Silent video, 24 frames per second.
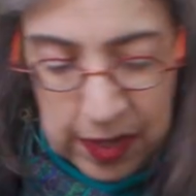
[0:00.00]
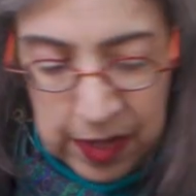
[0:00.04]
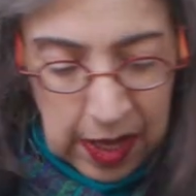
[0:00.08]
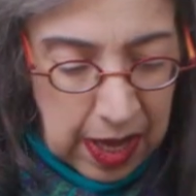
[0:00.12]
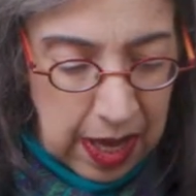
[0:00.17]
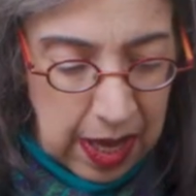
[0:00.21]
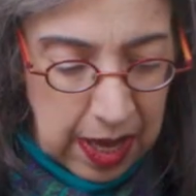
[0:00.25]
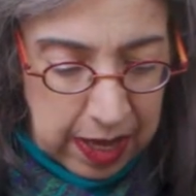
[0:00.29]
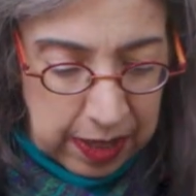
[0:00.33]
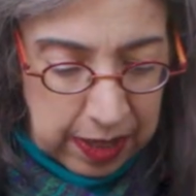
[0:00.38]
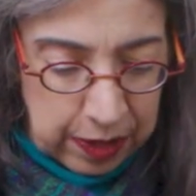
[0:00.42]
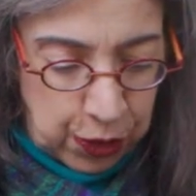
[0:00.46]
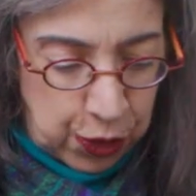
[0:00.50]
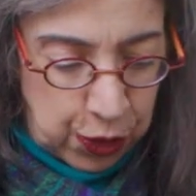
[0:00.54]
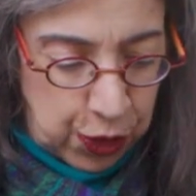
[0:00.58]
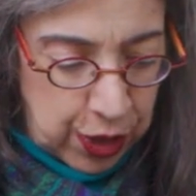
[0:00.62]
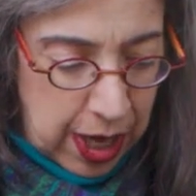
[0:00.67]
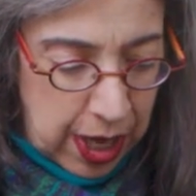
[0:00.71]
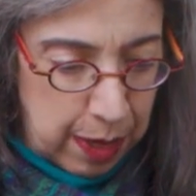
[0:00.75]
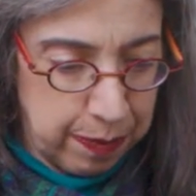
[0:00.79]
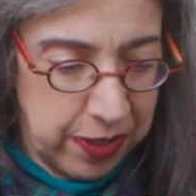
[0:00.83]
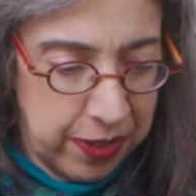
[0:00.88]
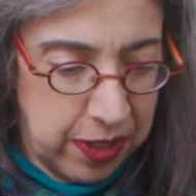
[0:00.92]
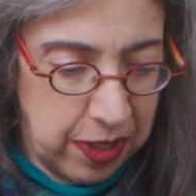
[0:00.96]

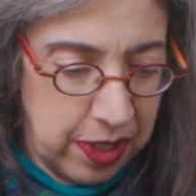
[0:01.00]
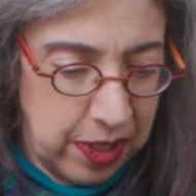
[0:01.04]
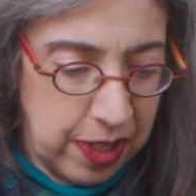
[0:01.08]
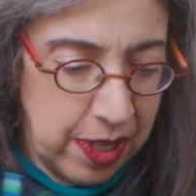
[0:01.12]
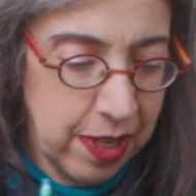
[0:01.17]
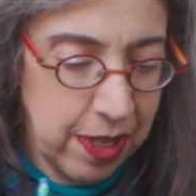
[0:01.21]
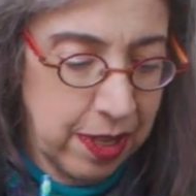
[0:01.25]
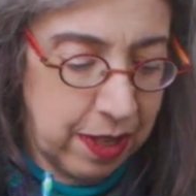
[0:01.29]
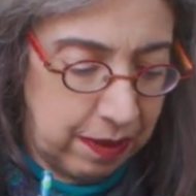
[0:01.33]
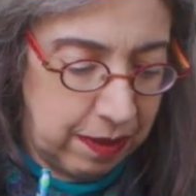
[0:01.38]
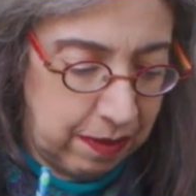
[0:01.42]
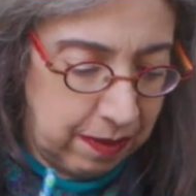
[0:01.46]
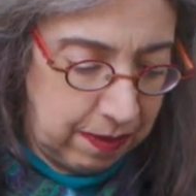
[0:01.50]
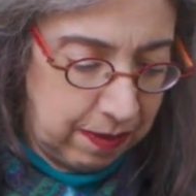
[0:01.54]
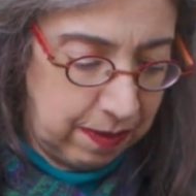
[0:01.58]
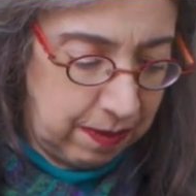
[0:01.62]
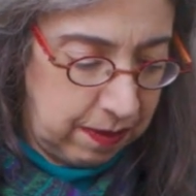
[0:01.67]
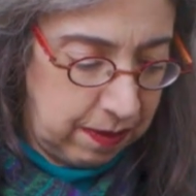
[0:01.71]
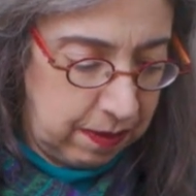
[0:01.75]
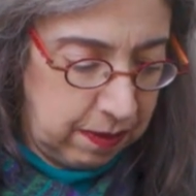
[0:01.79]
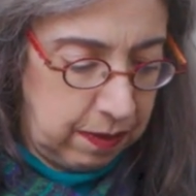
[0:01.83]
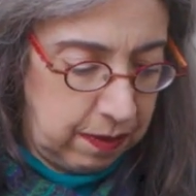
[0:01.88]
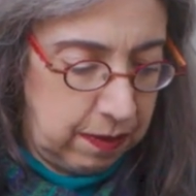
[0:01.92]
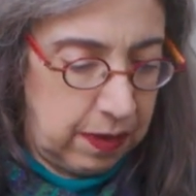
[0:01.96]
Chapstick.
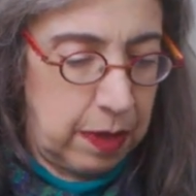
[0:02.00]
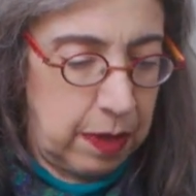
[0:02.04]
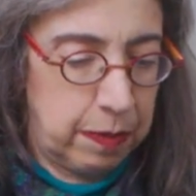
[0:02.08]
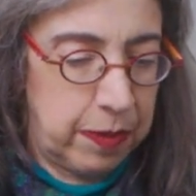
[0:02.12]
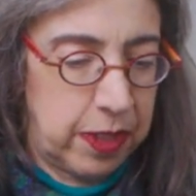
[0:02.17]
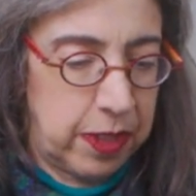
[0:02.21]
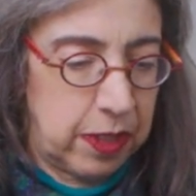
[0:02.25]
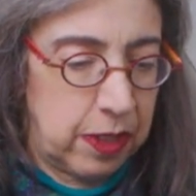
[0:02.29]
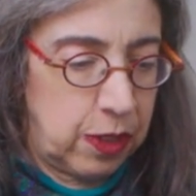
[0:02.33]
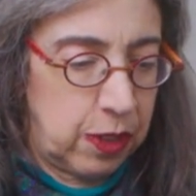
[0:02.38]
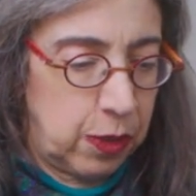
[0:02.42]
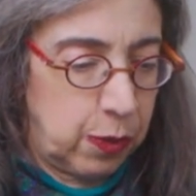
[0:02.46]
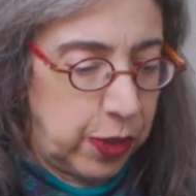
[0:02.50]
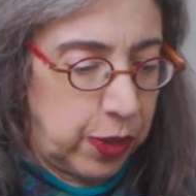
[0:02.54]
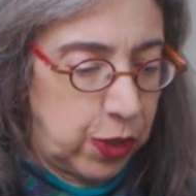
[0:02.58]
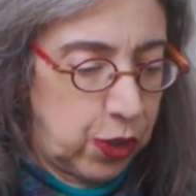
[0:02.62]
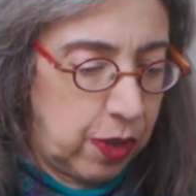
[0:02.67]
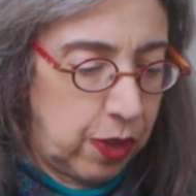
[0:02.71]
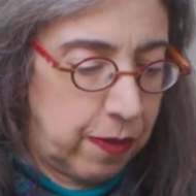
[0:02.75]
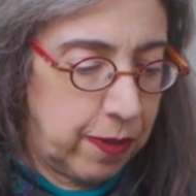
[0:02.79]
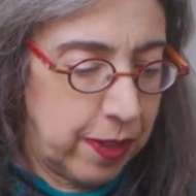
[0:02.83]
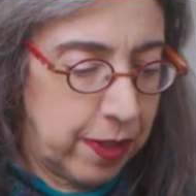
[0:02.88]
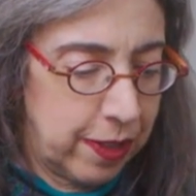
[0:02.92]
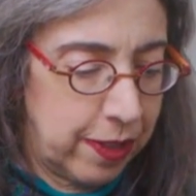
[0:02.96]
I'm going to switch
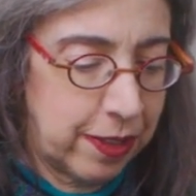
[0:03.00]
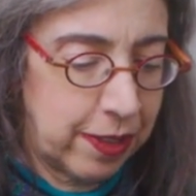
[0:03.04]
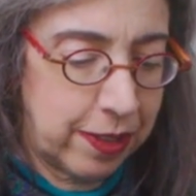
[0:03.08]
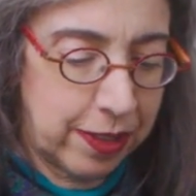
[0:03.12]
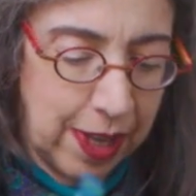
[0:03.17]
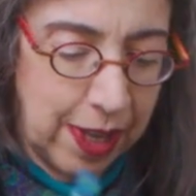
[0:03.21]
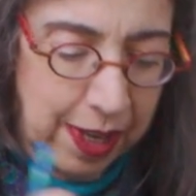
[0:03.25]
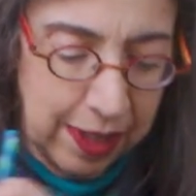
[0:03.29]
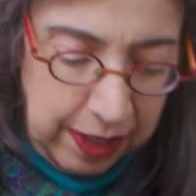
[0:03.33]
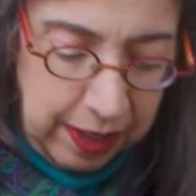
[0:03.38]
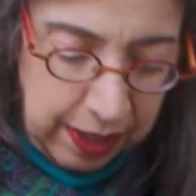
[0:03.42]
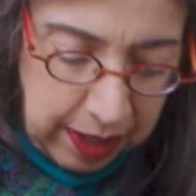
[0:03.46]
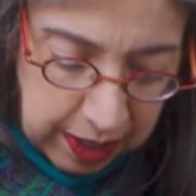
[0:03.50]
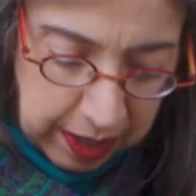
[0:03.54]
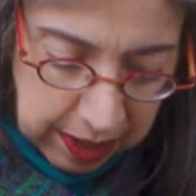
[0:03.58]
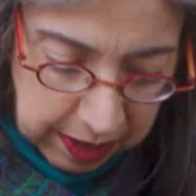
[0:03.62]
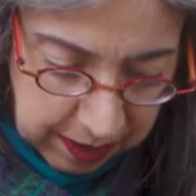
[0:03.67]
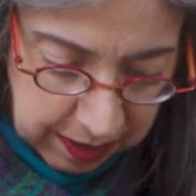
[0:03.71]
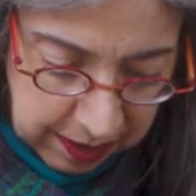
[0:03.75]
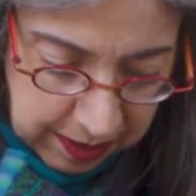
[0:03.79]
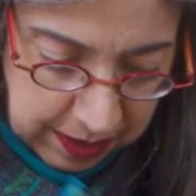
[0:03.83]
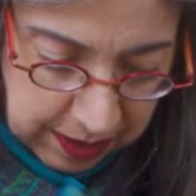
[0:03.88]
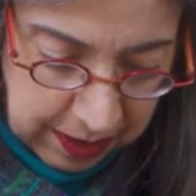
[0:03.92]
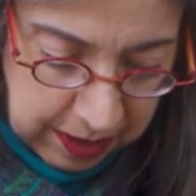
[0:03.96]
over to this side again.
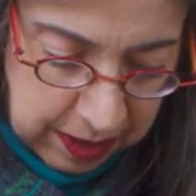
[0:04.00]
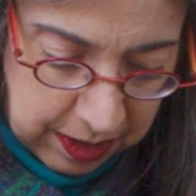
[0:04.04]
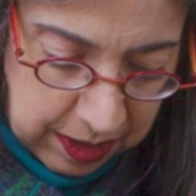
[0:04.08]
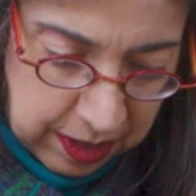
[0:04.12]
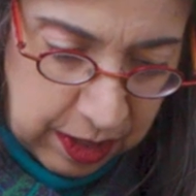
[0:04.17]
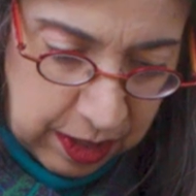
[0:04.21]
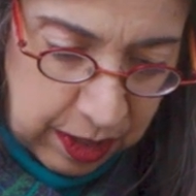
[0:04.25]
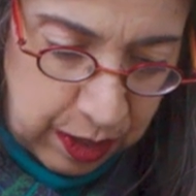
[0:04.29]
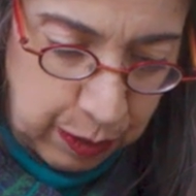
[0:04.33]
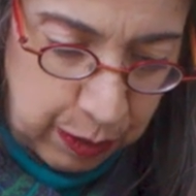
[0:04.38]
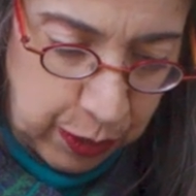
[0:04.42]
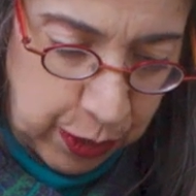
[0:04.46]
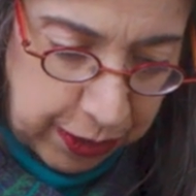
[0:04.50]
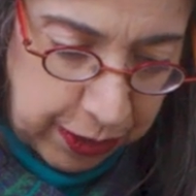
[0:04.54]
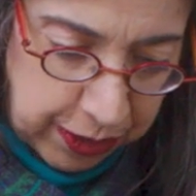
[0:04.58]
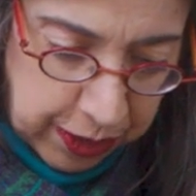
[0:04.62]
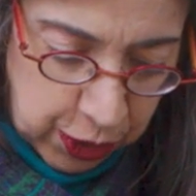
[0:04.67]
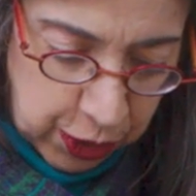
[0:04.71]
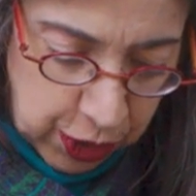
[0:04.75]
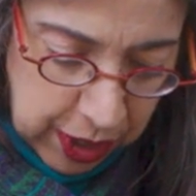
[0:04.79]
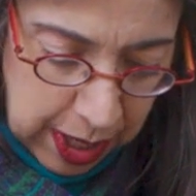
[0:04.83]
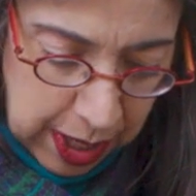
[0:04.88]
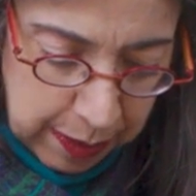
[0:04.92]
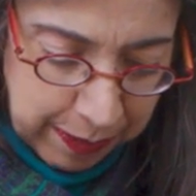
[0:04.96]
Put the
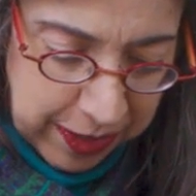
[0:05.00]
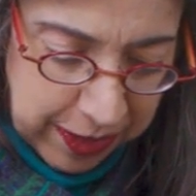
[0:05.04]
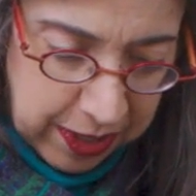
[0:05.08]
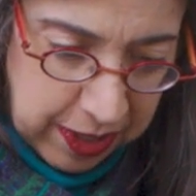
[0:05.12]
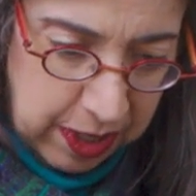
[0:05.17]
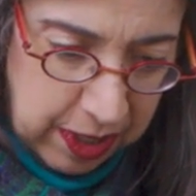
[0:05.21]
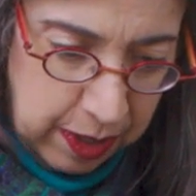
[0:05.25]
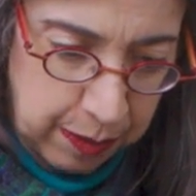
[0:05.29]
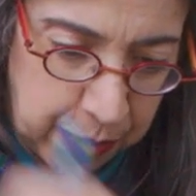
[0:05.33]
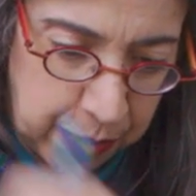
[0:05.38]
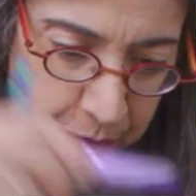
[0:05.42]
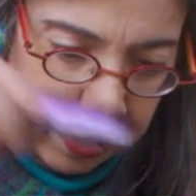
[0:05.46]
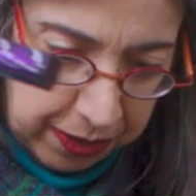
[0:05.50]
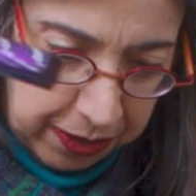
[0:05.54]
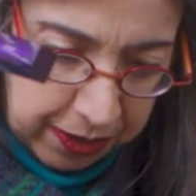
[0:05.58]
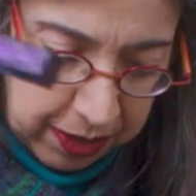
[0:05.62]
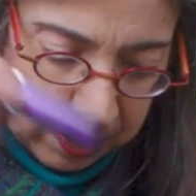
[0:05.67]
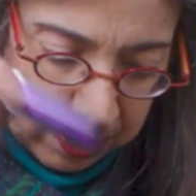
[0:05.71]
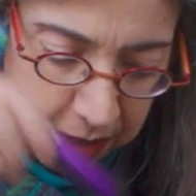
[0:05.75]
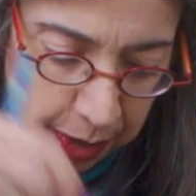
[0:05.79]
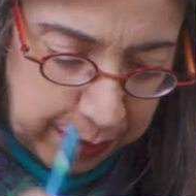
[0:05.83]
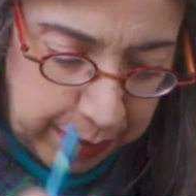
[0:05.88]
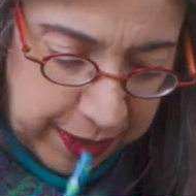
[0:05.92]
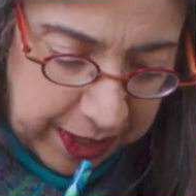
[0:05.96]
chapstick, put the
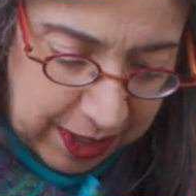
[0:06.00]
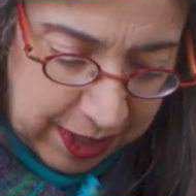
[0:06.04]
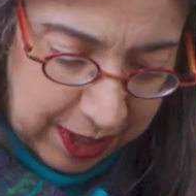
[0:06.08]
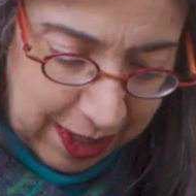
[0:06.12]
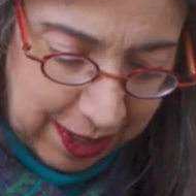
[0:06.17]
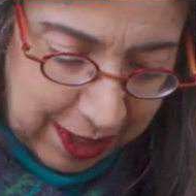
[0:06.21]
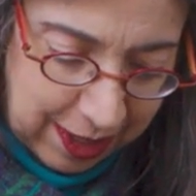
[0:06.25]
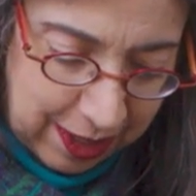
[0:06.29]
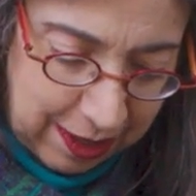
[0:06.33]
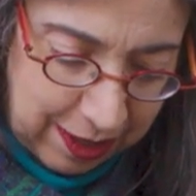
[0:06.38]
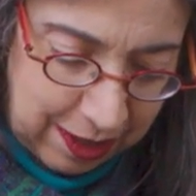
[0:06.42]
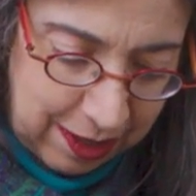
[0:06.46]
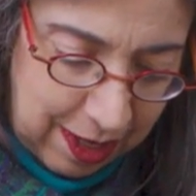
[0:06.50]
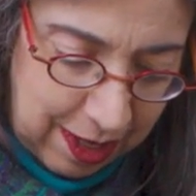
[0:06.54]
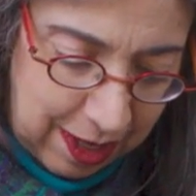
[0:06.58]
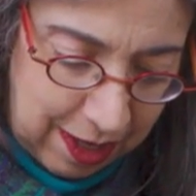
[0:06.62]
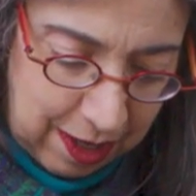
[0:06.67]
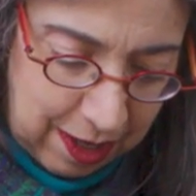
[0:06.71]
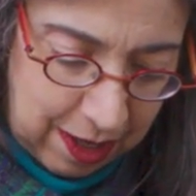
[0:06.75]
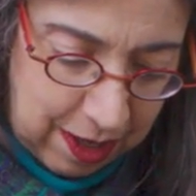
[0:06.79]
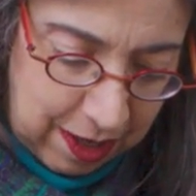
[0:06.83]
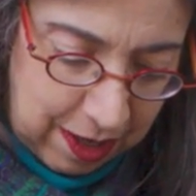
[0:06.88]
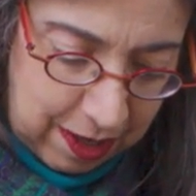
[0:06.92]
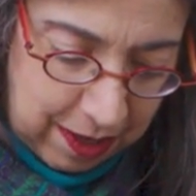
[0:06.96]
lipstick in
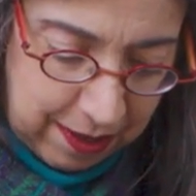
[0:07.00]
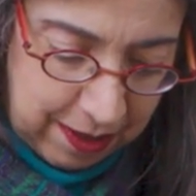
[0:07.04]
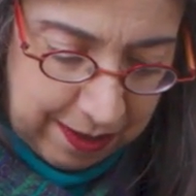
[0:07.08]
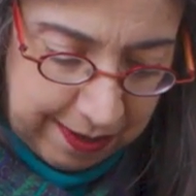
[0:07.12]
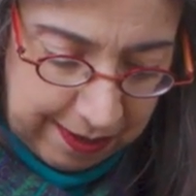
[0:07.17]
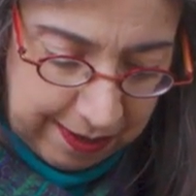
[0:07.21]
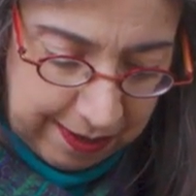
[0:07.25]
there.